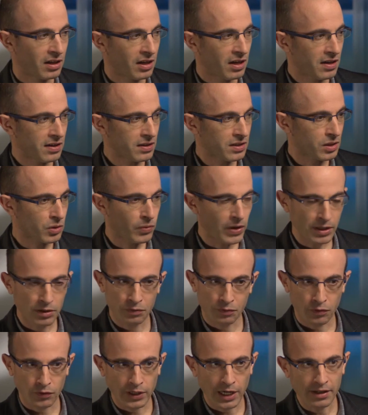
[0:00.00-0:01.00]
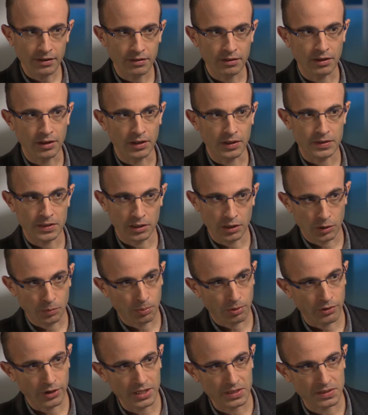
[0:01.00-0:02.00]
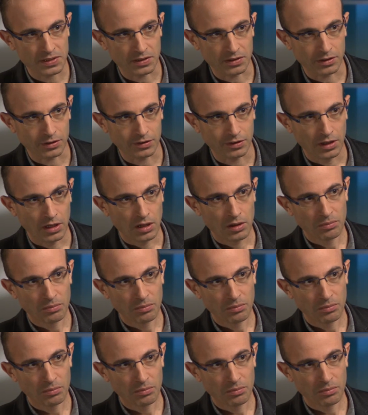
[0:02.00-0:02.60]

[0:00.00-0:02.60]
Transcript: And it's quite frightening that at present,